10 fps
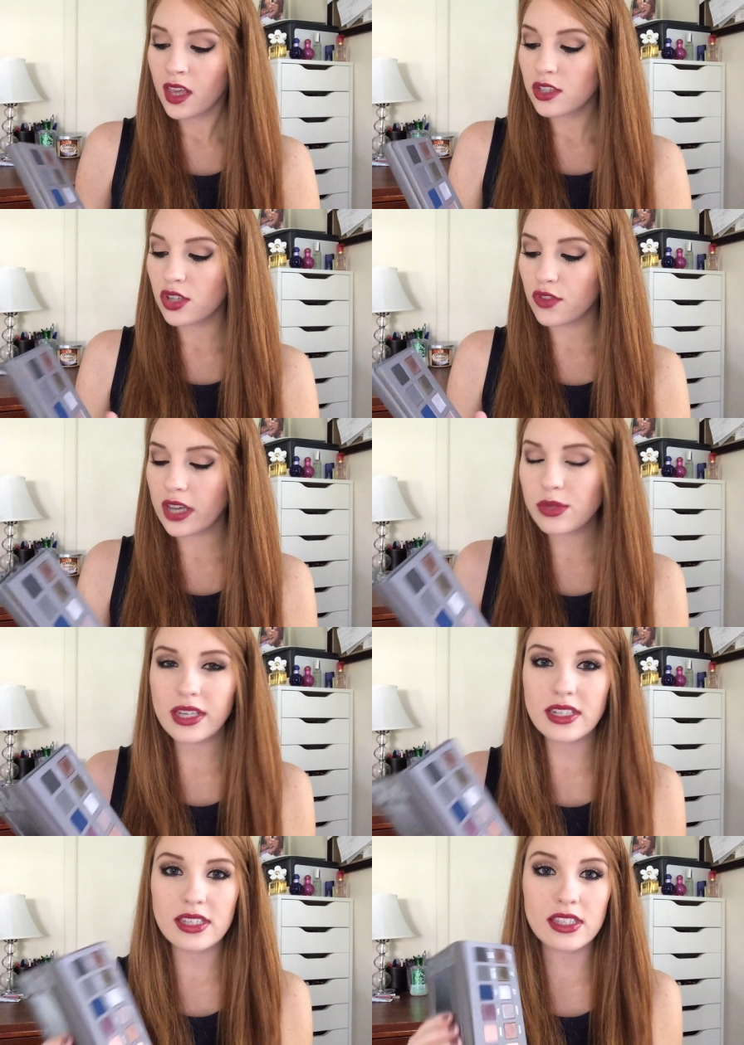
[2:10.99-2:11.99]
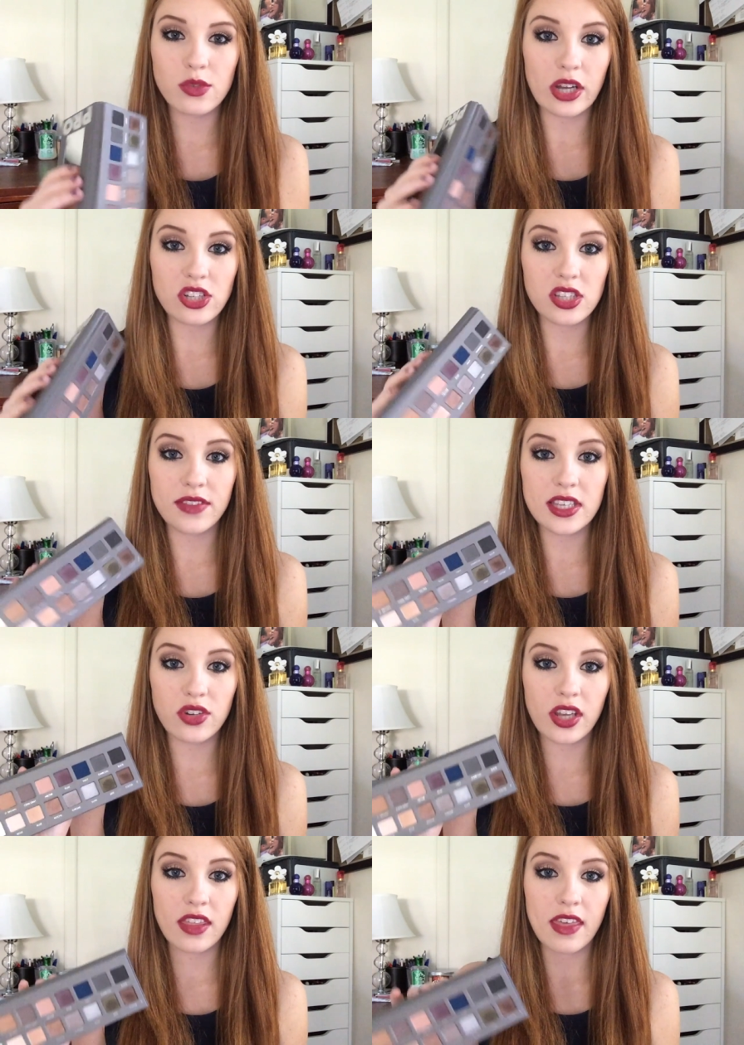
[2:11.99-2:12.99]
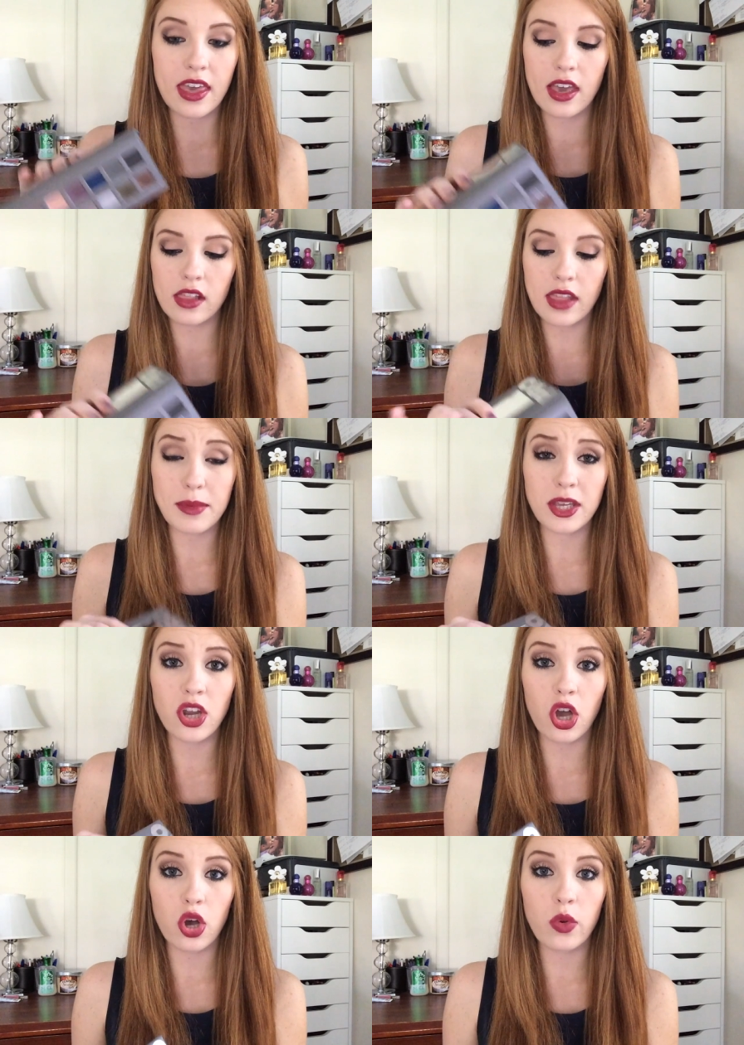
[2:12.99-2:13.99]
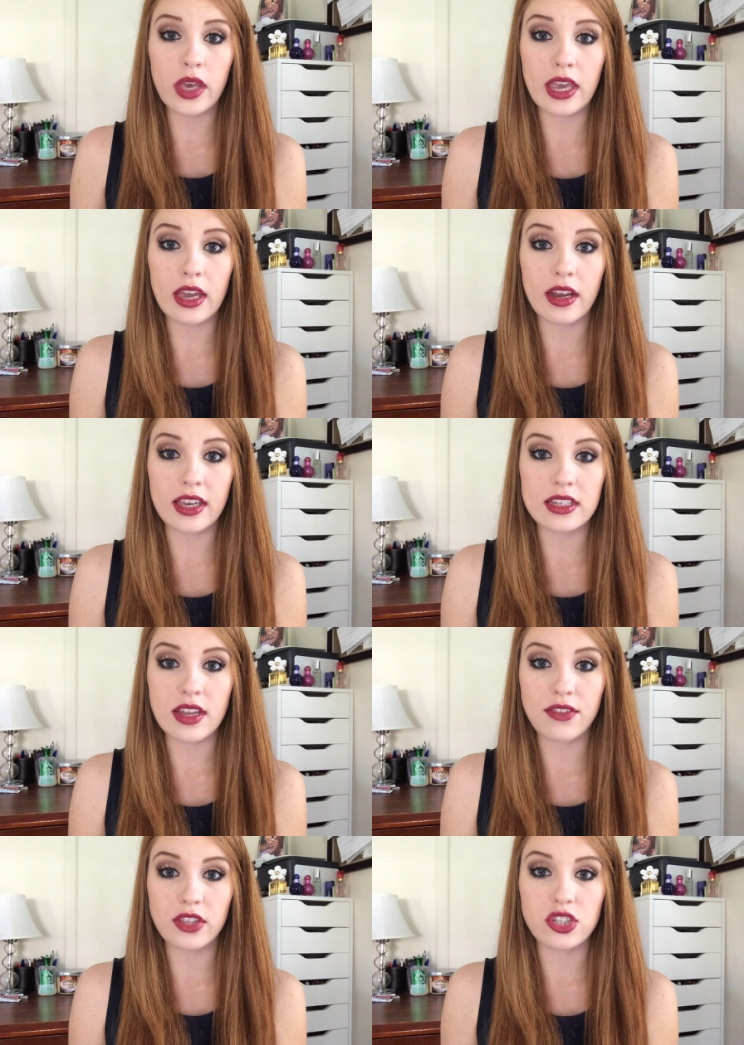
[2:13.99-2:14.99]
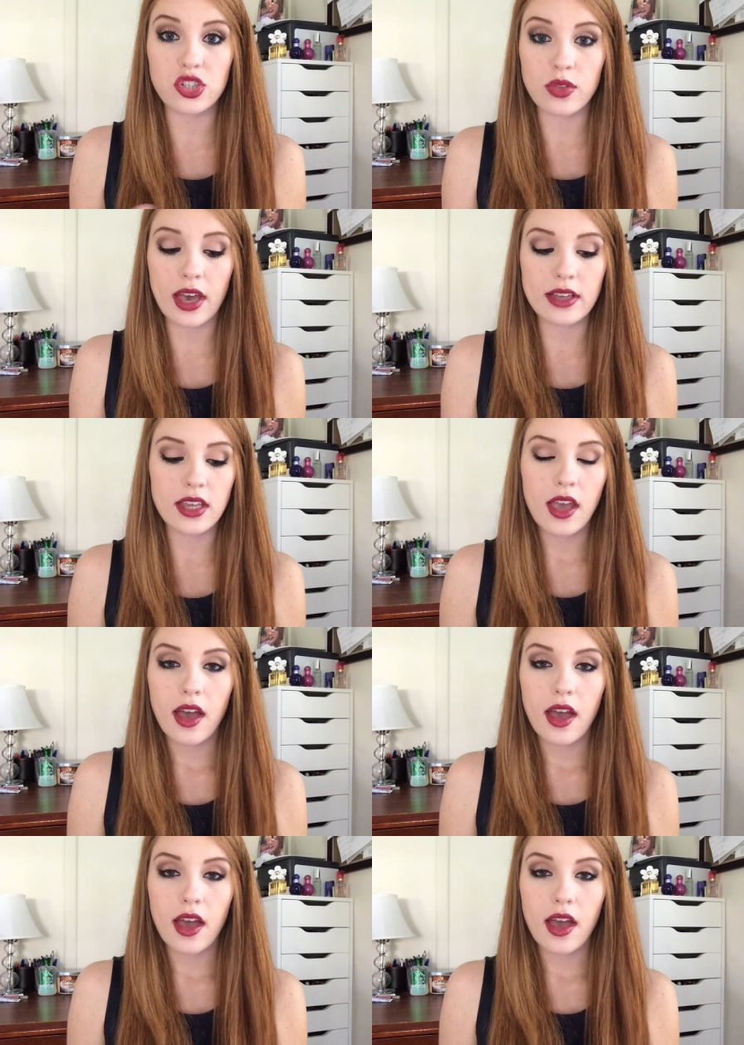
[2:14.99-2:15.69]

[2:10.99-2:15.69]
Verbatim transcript: So if you guys like to see swatches of these or anything, let me know and I can definitely do that.